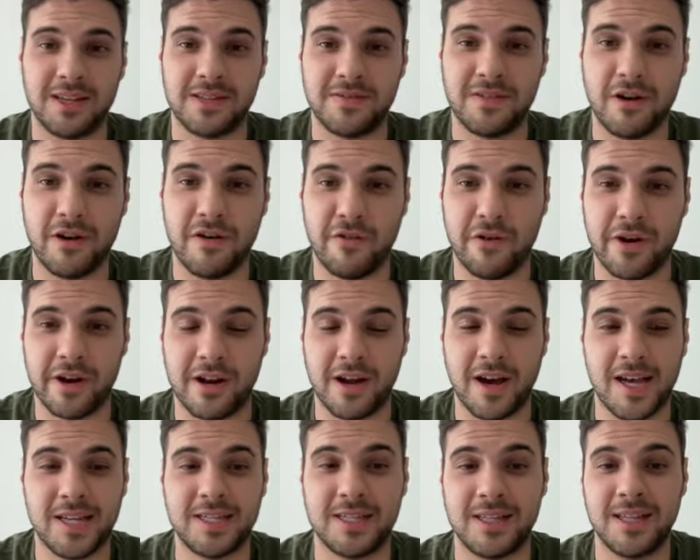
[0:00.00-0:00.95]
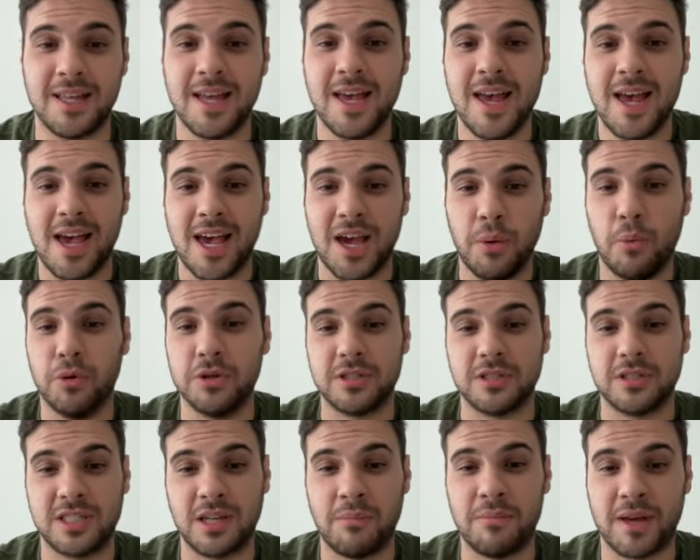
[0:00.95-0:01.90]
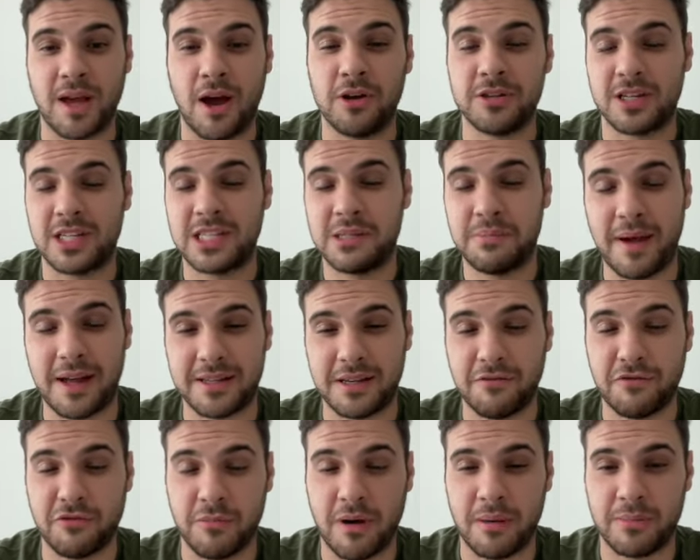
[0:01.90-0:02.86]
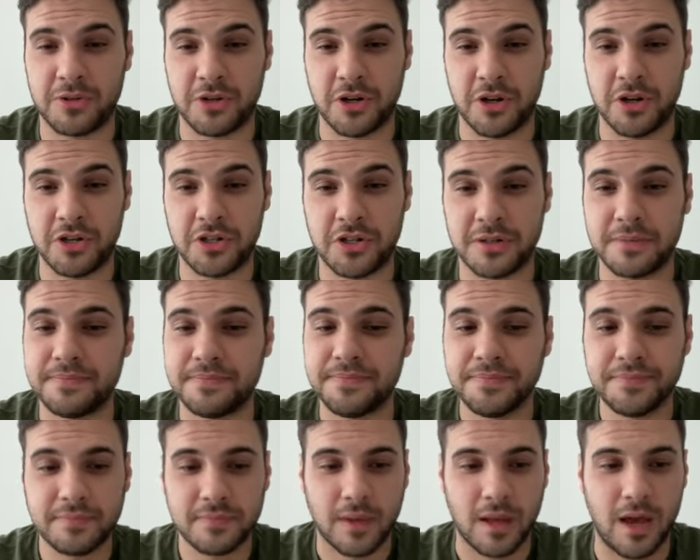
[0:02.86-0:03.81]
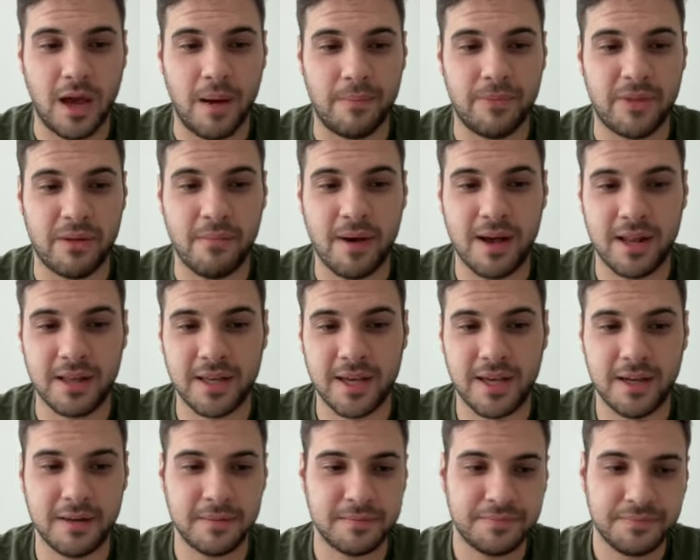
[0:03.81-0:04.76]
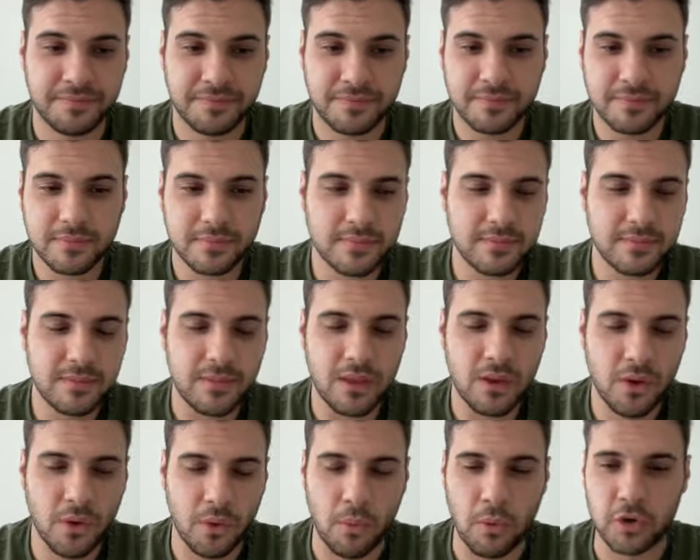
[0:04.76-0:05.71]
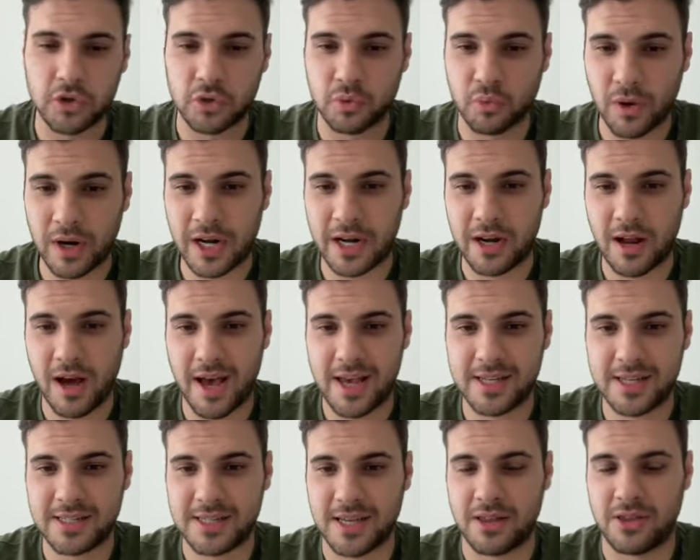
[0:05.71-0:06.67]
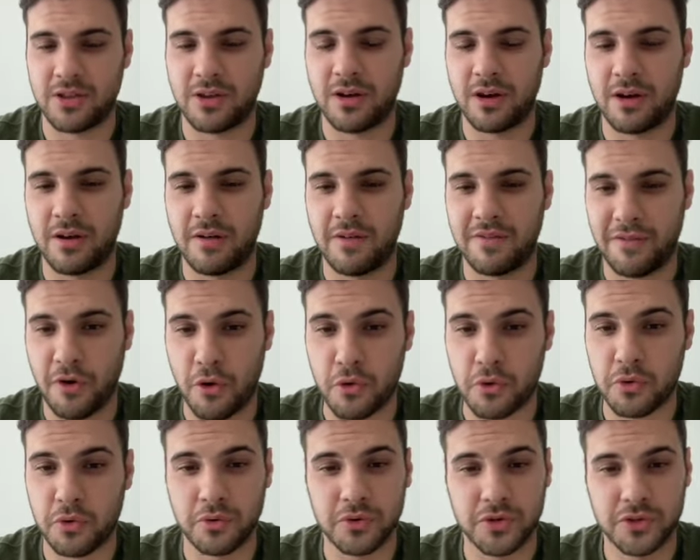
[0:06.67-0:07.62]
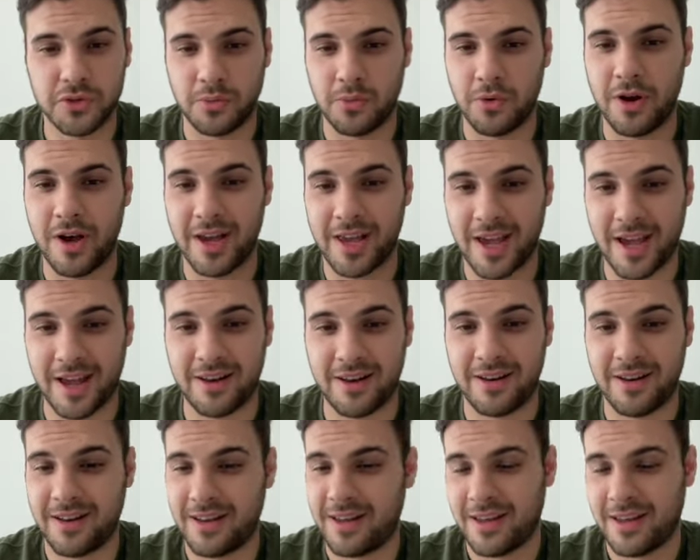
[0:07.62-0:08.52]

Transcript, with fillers: it's very, very nice. And it wasn't something I was expecting from Upchurch. Um, the melody was really nice, and the vocals were, again,